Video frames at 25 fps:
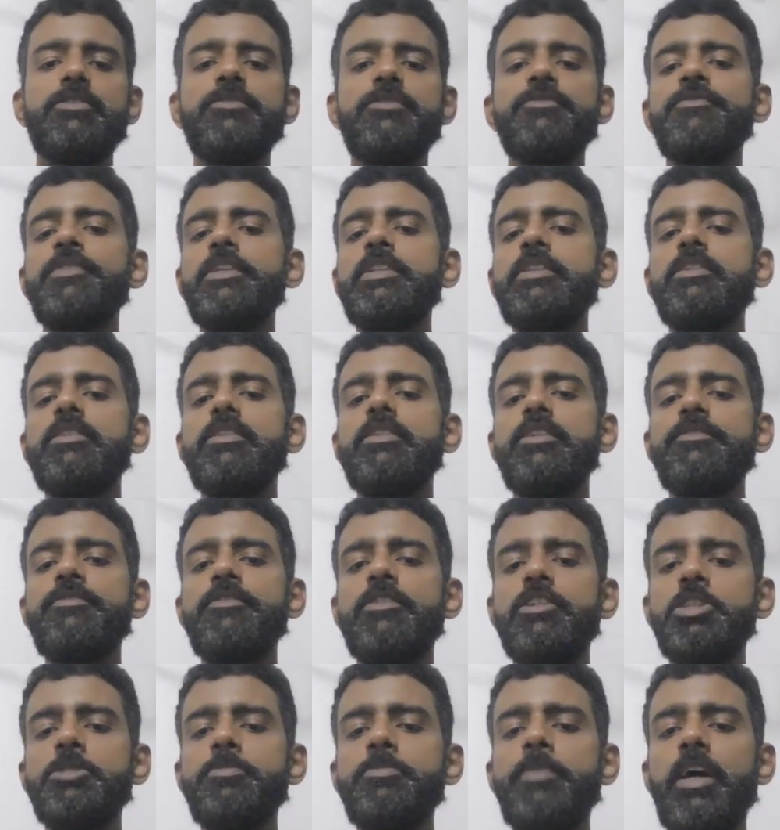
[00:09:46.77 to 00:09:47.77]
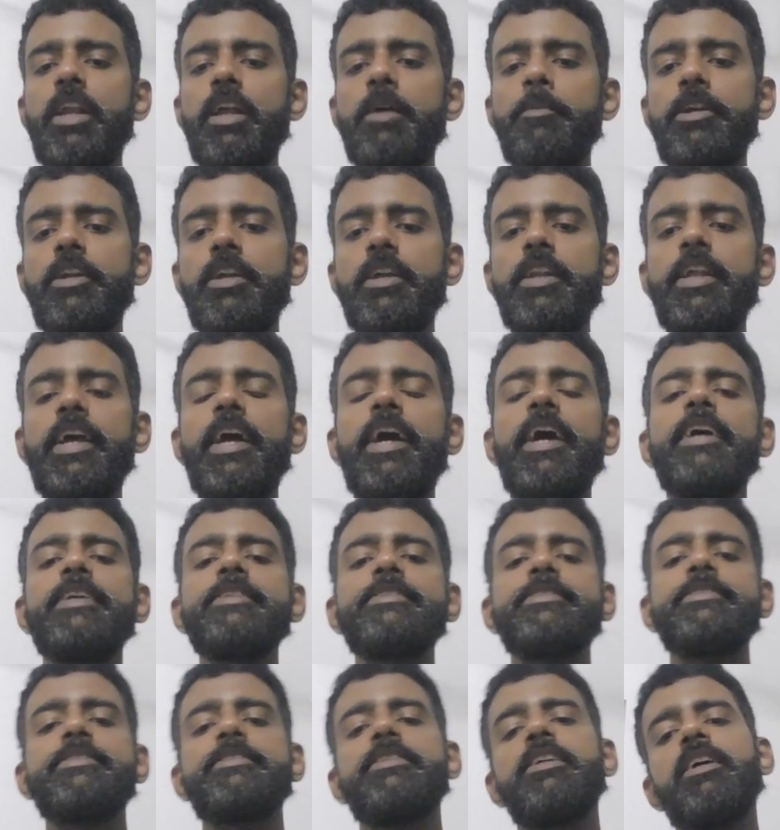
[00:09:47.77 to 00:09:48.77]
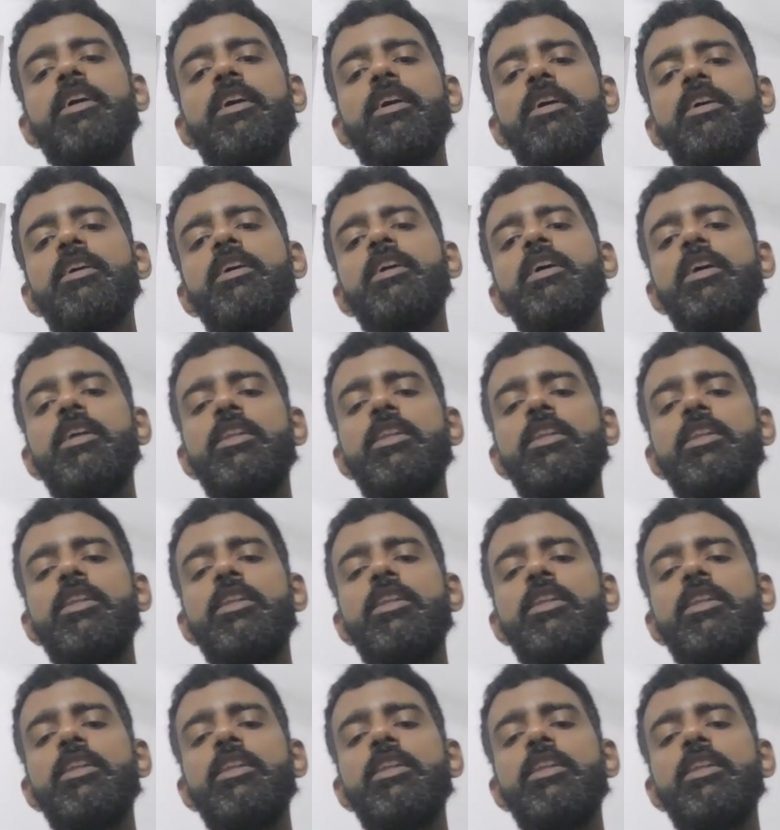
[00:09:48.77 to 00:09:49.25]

with the first parameter as the